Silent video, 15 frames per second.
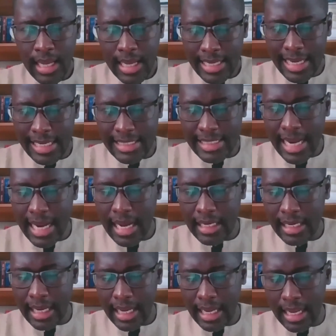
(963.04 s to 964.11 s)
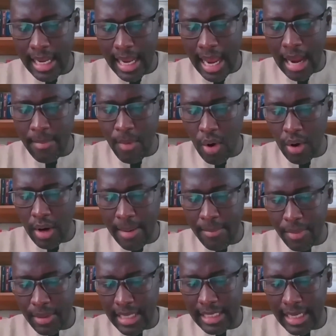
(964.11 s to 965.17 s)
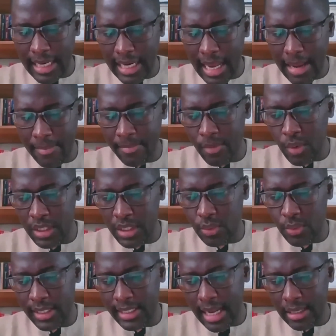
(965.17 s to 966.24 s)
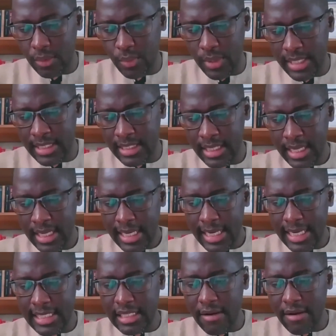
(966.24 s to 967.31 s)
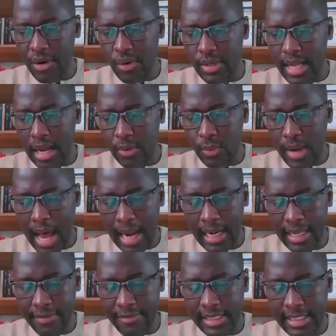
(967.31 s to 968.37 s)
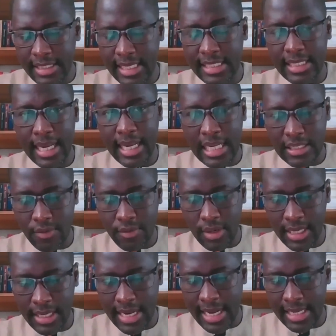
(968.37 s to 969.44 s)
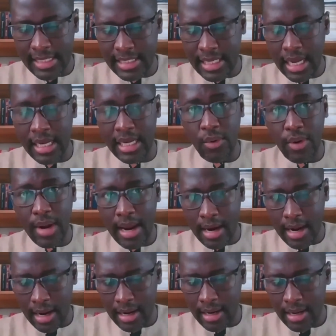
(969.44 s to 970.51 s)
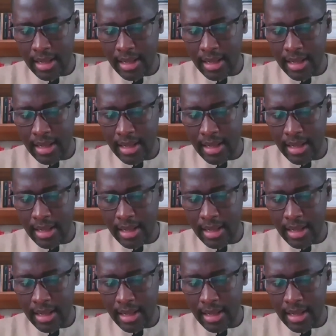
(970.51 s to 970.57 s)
The second and more important claim which we dealt with is the view that we are living since the last 4 decades a new era,